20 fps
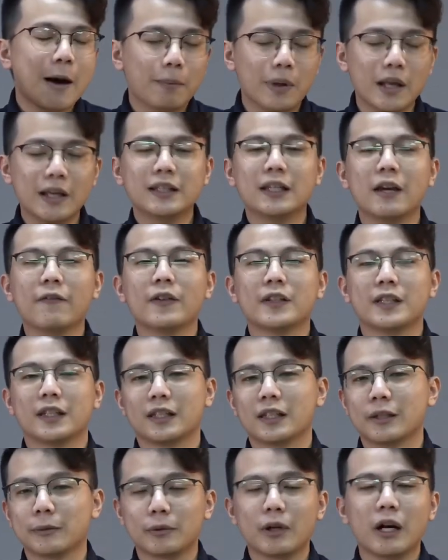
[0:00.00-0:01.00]
please give us a
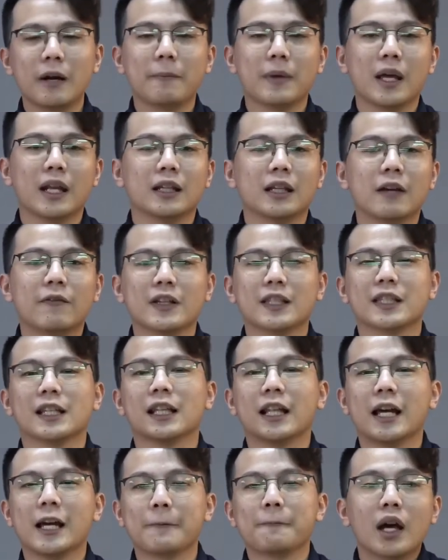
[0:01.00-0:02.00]
subscribe and give us a
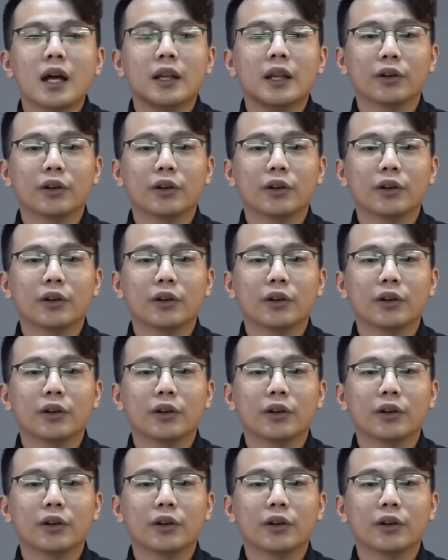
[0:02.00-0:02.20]
like.